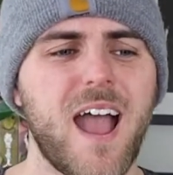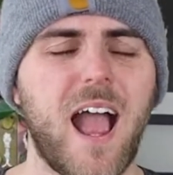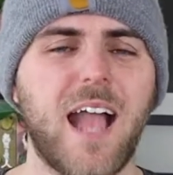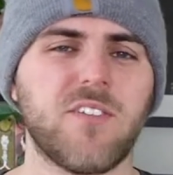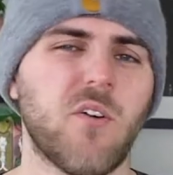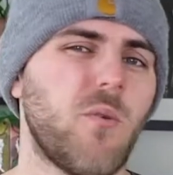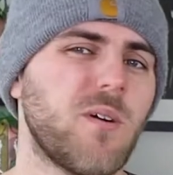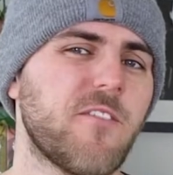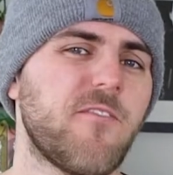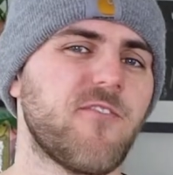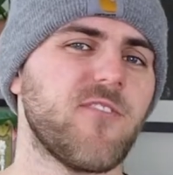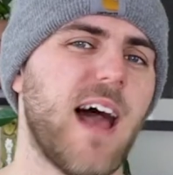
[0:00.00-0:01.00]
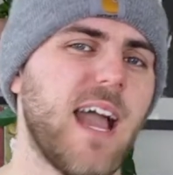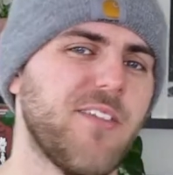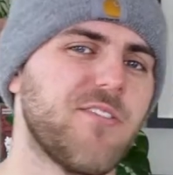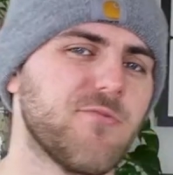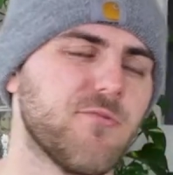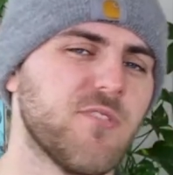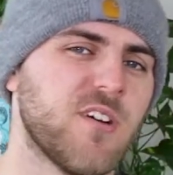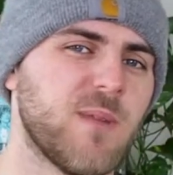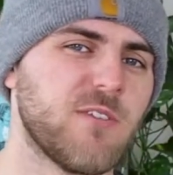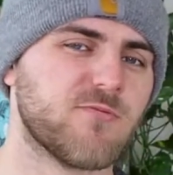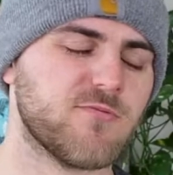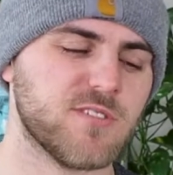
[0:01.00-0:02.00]
I don't want to fly through them.
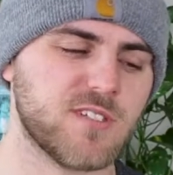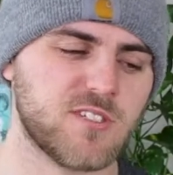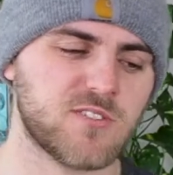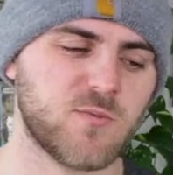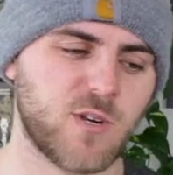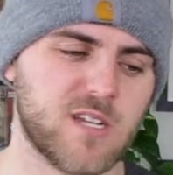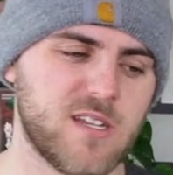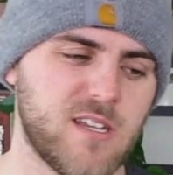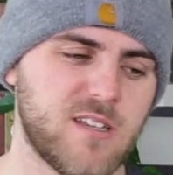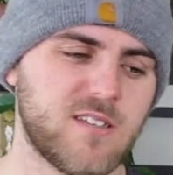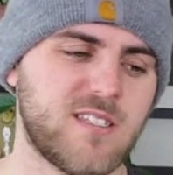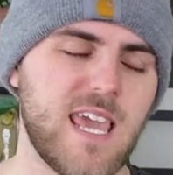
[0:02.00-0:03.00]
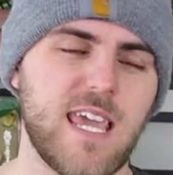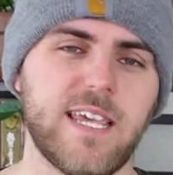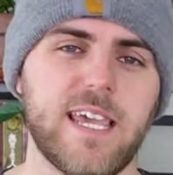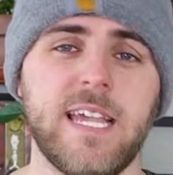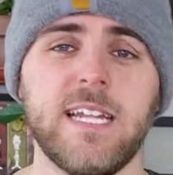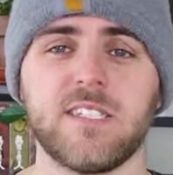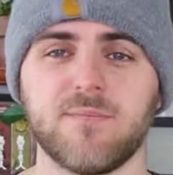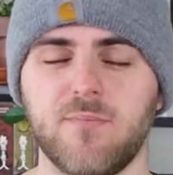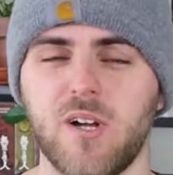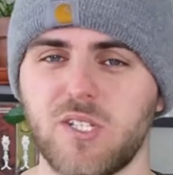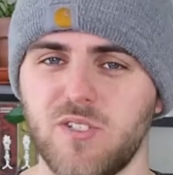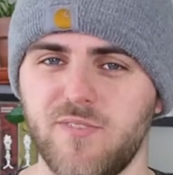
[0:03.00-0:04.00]
I really just want to take in as
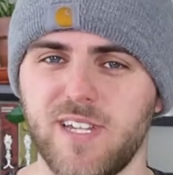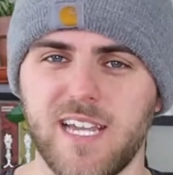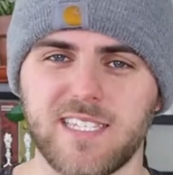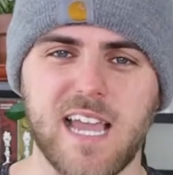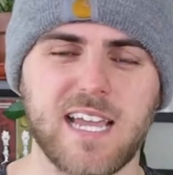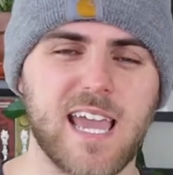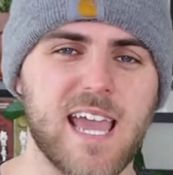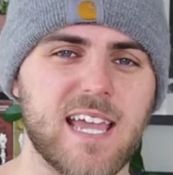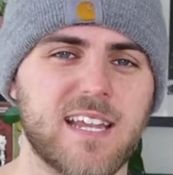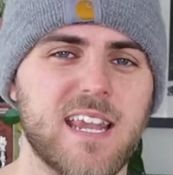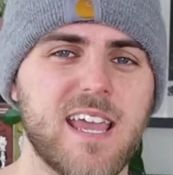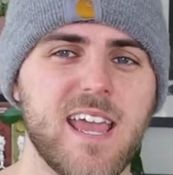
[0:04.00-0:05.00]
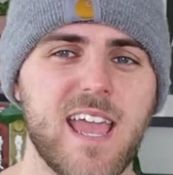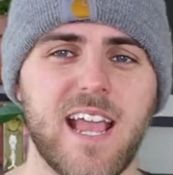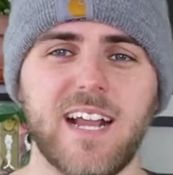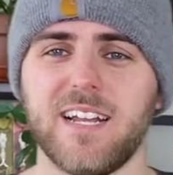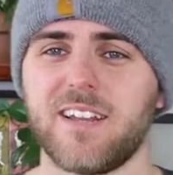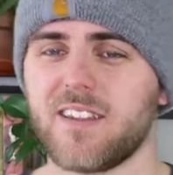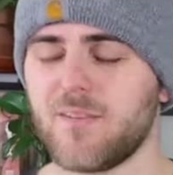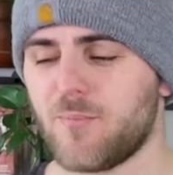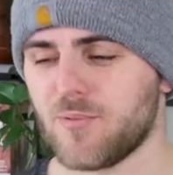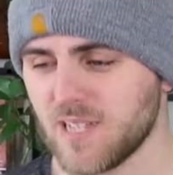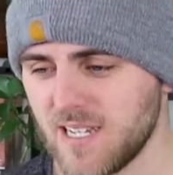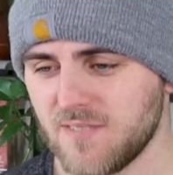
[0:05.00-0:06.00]
much of it as I can. And
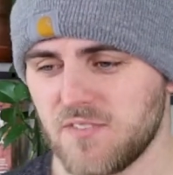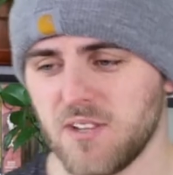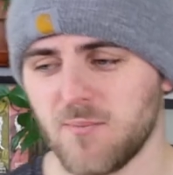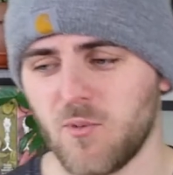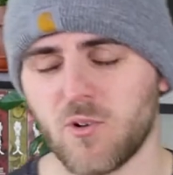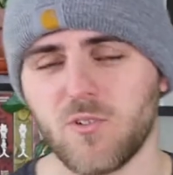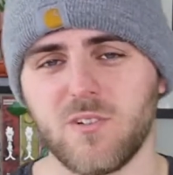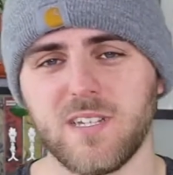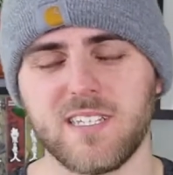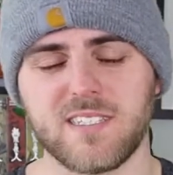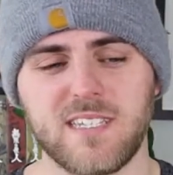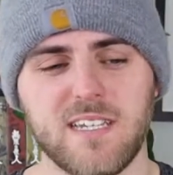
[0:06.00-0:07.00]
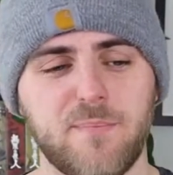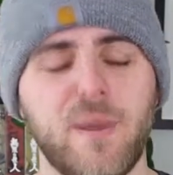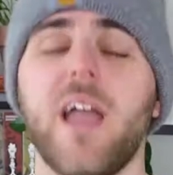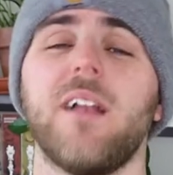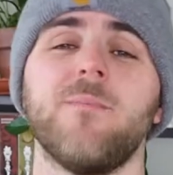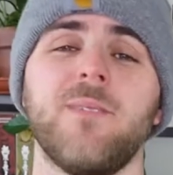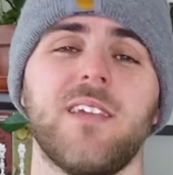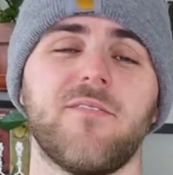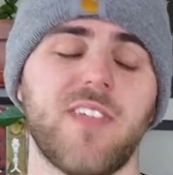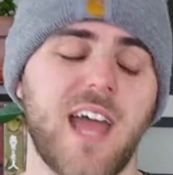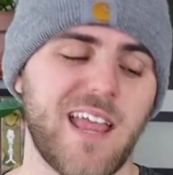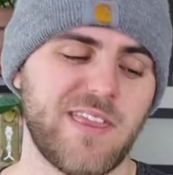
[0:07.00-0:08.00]
Blade of the Immortal is the epitome
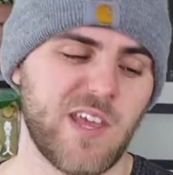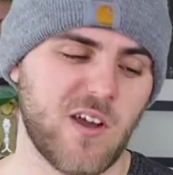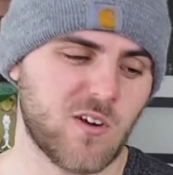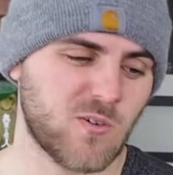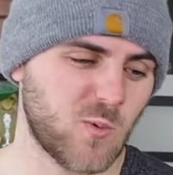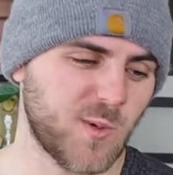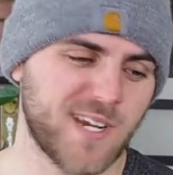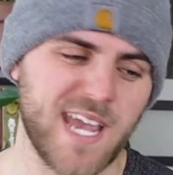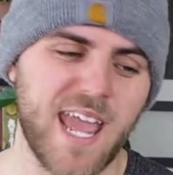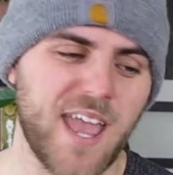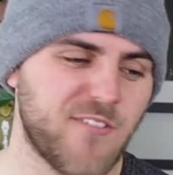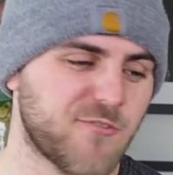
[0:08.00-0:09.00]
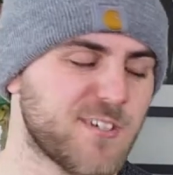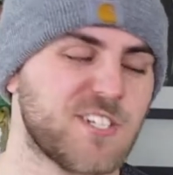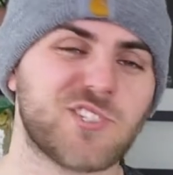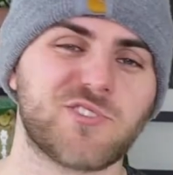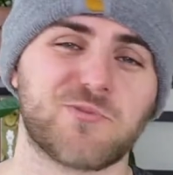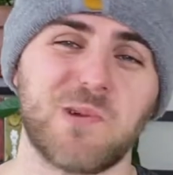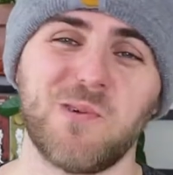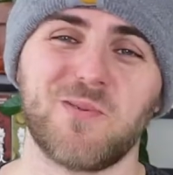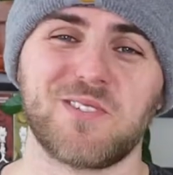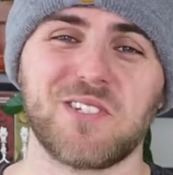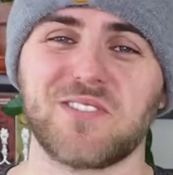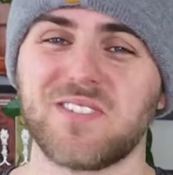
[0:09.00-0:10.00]
of that. The artwork, every
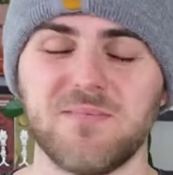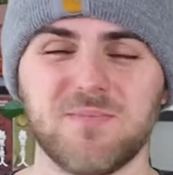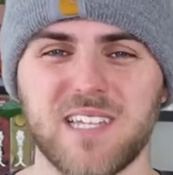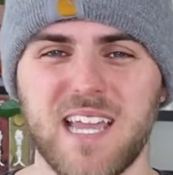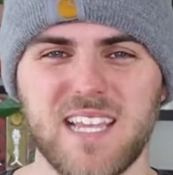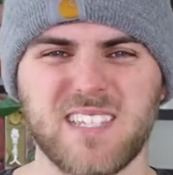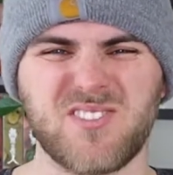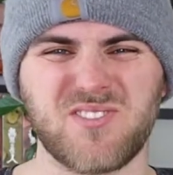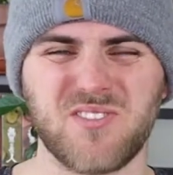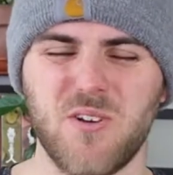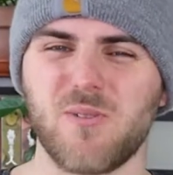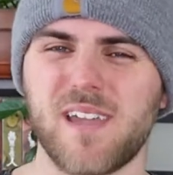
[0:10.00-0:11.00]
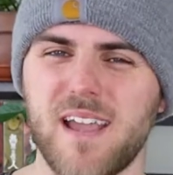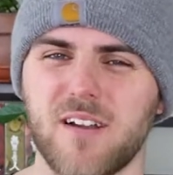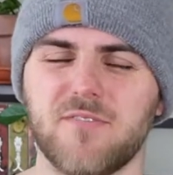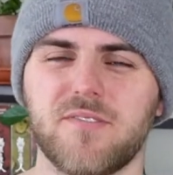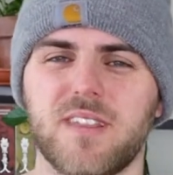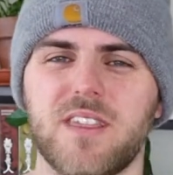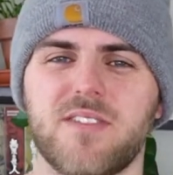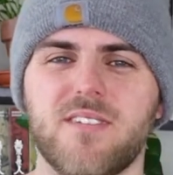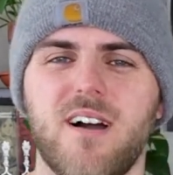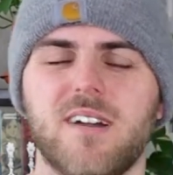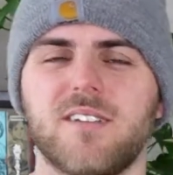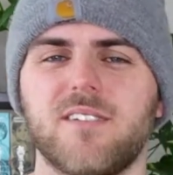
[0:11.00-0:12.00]
stroke just seems like it is so carefully
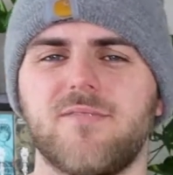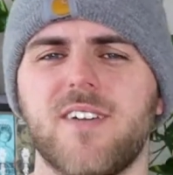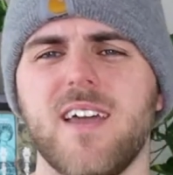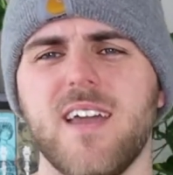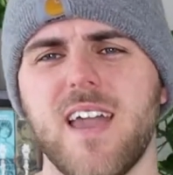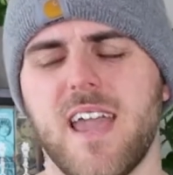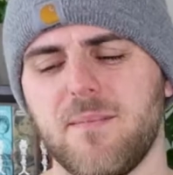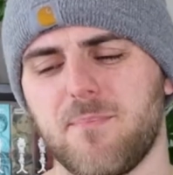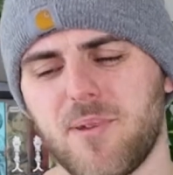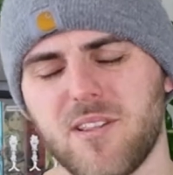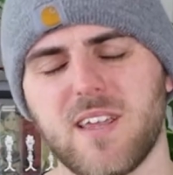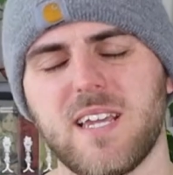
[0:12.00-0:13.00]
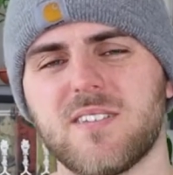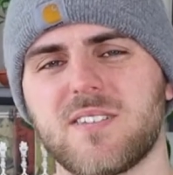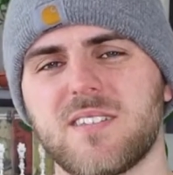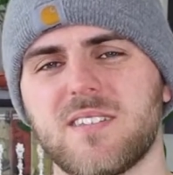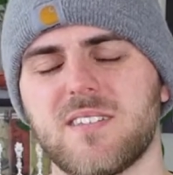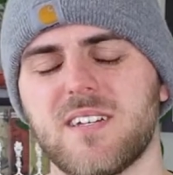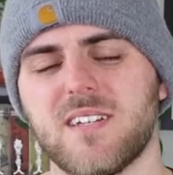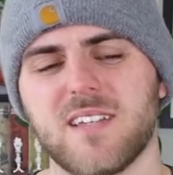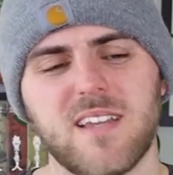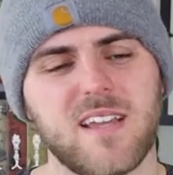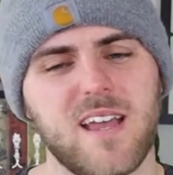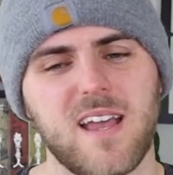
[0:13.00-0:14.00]
thought of and placed
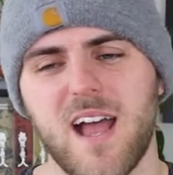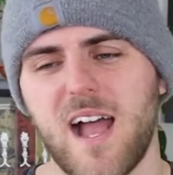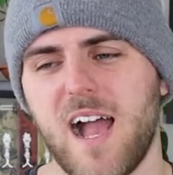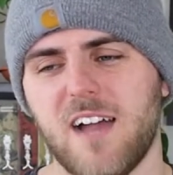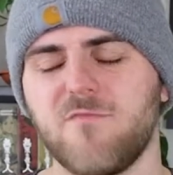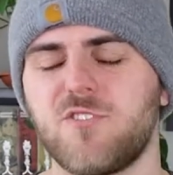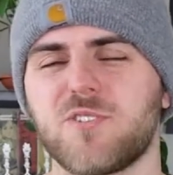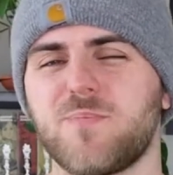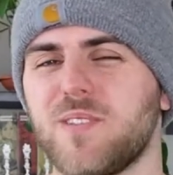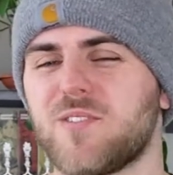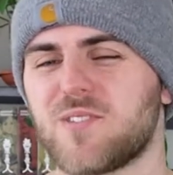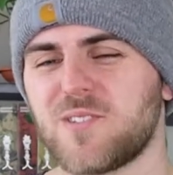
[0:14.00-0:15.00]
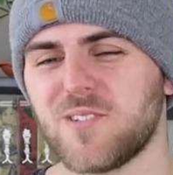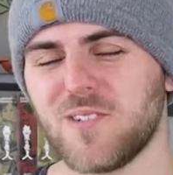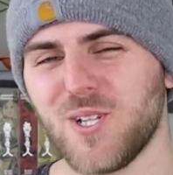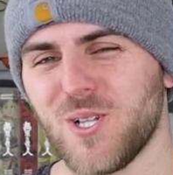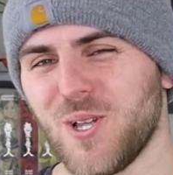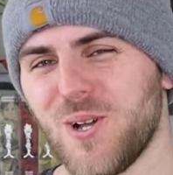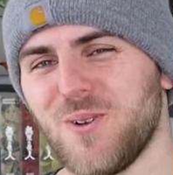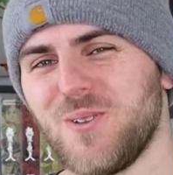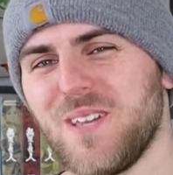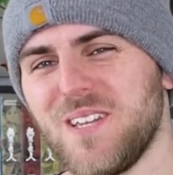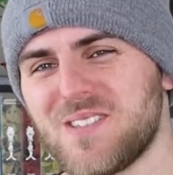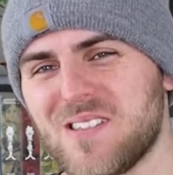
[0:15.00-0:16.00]
that I've just been
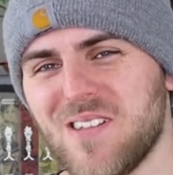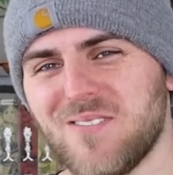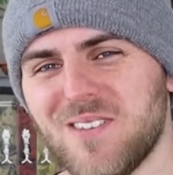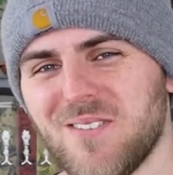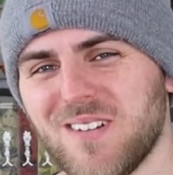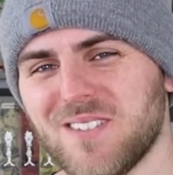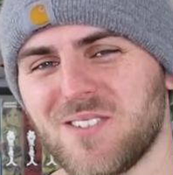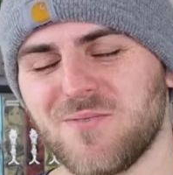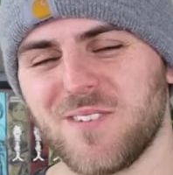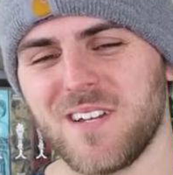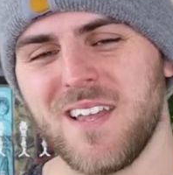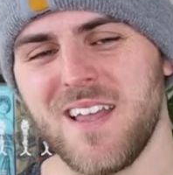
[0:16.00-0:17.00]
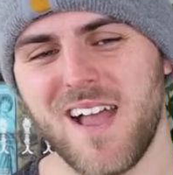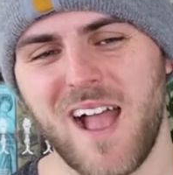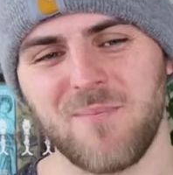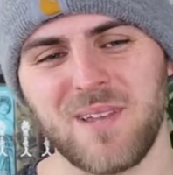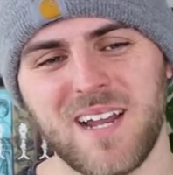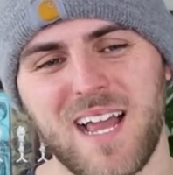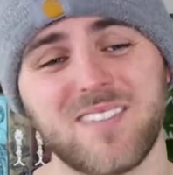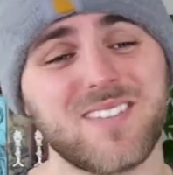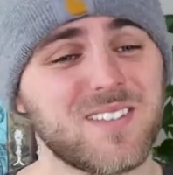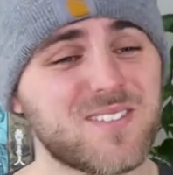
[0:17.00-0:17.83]
slowly going through it. I mean, I say